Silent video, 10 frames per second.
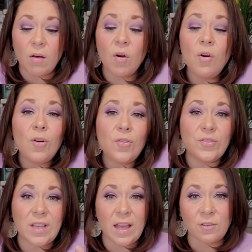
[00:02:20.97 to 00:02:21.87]
all
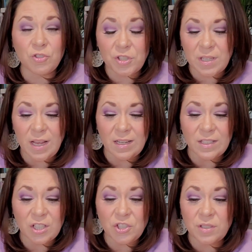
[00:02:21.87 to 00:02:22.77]
the energy and
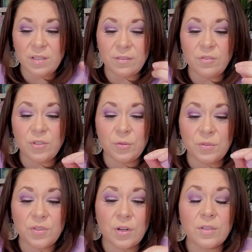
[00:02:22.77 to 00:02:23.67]
initiative to
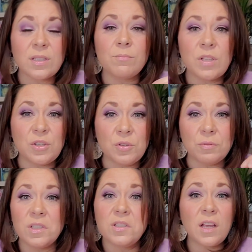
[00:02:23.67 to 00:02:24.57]
start something new,
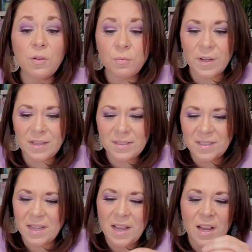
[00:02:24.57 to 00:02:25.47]
to take a risk,